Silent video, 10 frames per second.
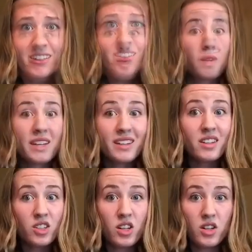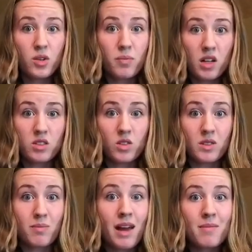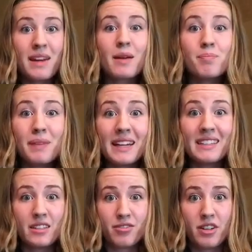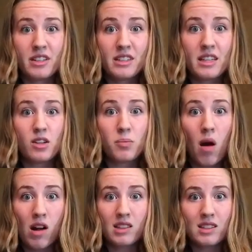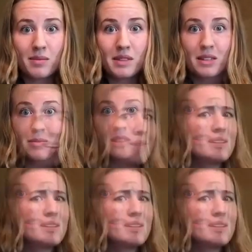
So reconditioning your muscles might make a big difference in your POTS symptoms.